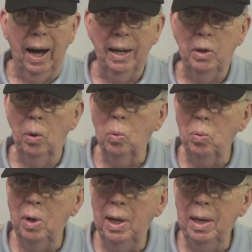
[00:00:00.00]
I
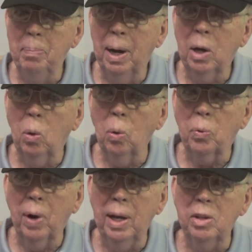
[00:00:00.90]
don't need my
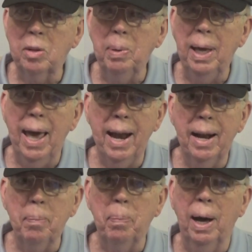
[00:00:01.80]
coal trains to be
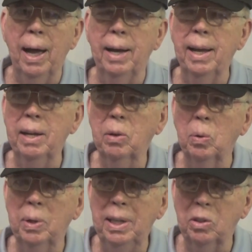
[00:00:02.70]
headed up by
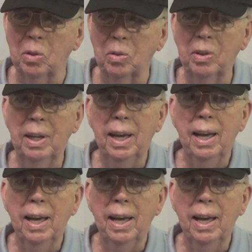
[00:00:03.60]
identical diesels,